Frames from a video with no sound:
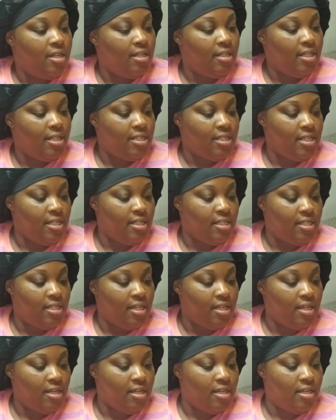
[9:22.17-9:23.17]
This is
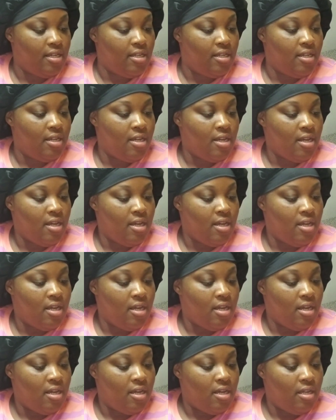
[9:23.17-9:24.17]
the
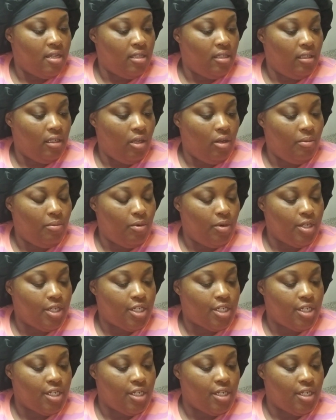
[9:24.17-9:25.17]
low
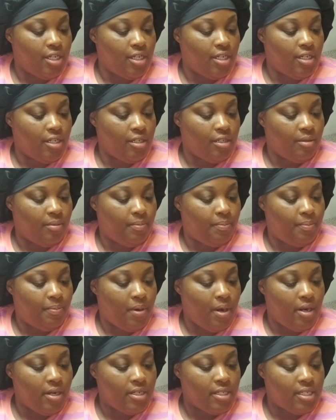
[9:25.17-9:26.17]
moisture
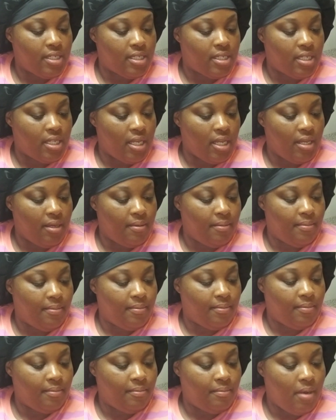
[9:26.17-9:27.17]
part
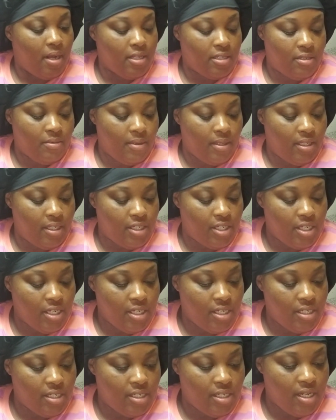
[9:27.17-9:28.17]
skim mozzarella
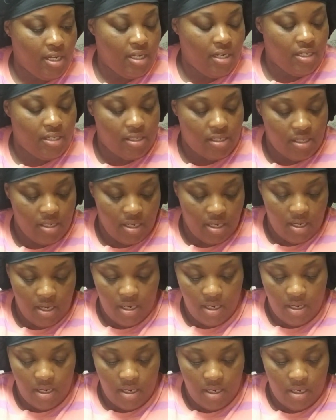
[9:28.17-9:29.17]
cheese sticks.
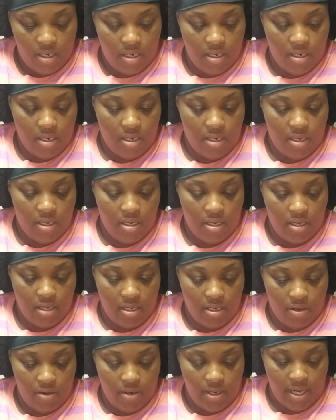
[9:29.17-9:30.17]

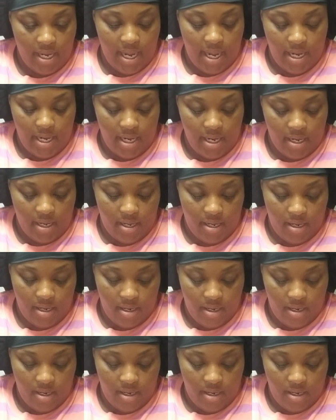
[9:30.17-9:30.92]
Organic.